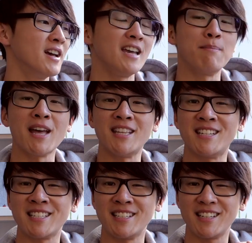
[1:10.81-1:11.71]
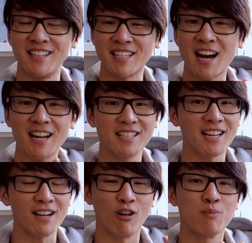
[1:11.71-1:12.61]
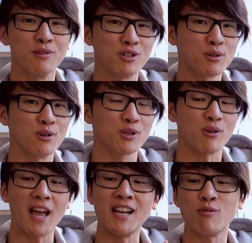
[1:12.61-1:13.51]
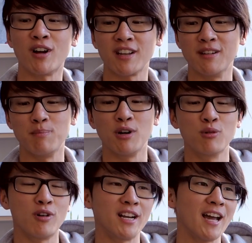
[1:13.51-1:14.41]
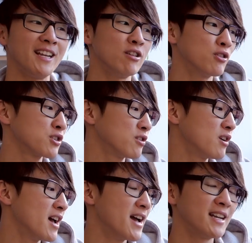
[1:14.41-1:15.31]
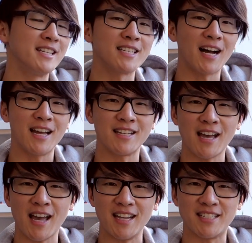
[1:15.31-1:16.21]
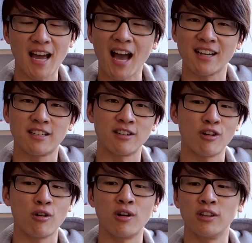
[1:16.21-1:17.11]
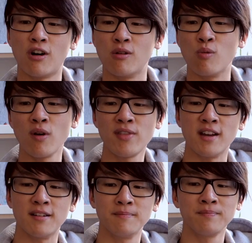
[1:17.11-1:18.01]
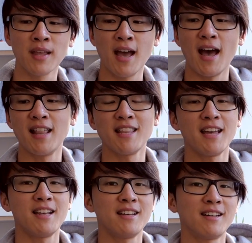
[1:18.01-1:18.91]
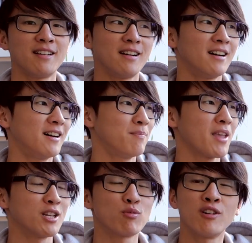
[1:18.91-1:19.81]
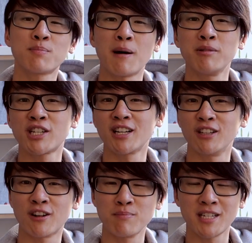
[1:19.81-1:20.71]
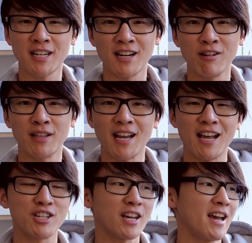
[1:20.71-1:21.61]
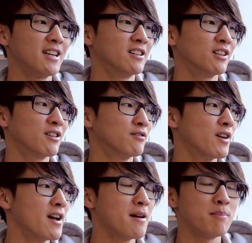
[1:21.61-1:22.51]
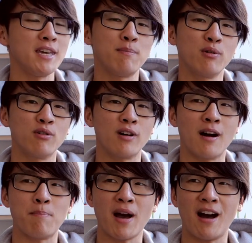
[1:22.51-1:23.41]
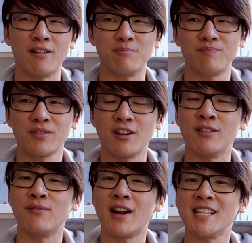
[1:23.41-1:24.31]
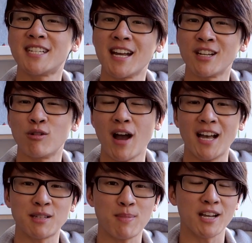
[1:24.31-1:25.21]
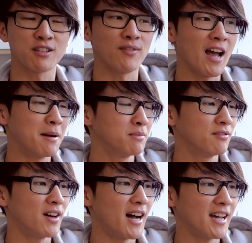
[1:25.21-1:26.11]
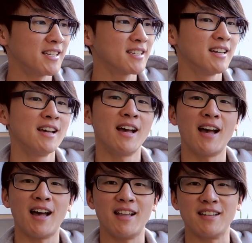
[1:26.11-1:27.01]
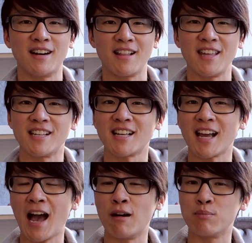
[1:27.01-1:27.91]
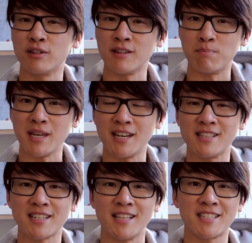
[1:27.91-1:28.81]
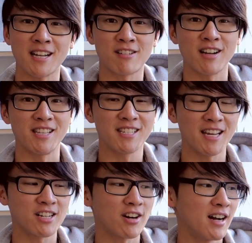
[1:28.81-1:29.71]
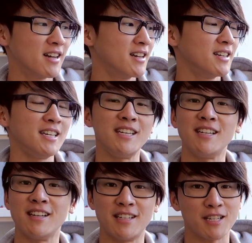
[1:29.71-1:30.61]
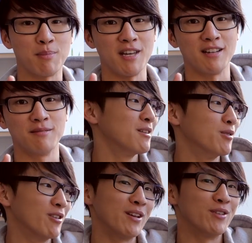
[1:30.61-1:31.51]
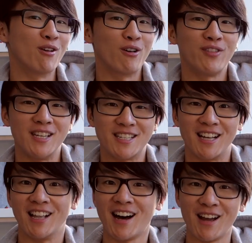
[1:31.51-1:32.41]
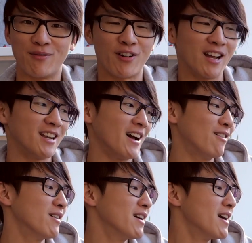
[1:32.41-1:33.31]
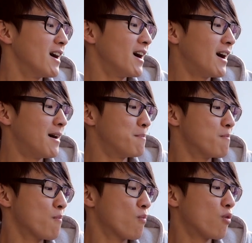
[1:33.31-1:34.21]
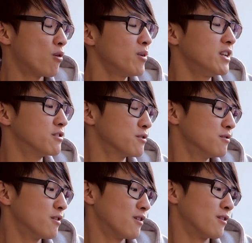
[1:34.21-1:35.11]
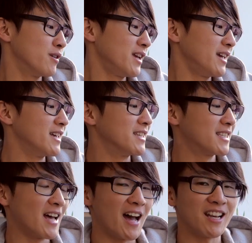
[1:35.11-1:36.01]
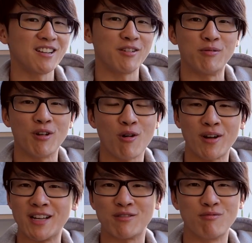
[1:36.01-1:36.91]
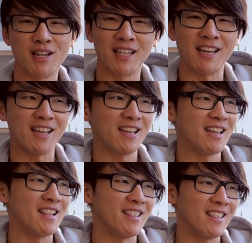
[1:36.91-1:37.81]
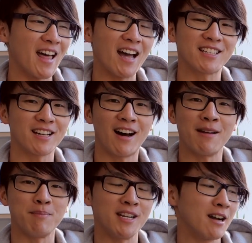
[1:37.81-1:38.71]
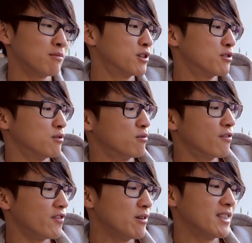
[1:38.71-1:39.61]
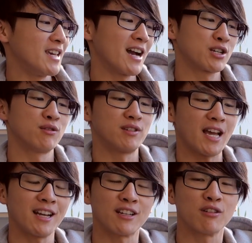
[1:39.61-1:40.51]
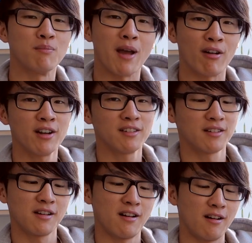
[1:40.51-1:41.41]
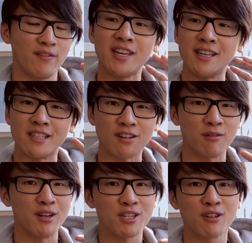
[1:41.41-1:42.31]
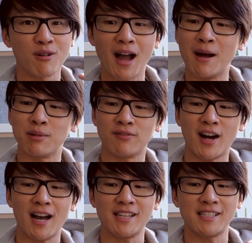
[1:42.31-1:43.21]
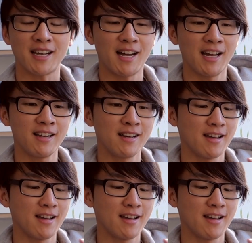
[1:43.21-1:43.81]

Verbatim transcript: He made the t entire design open source so anyone can build one, and he also designed a D A C to go along with it. And then, uh, as well as publishing a lot of material that educated a lot of people about, you know, the various technical aspects of amplifiers and uh, things like output impedance, et cetera, et cetera, he disappeared. We don't even know if he's alive right now. Um, what we do know is that no one has really, in that time, been able to refute the actual technical merit of his original amplifier design.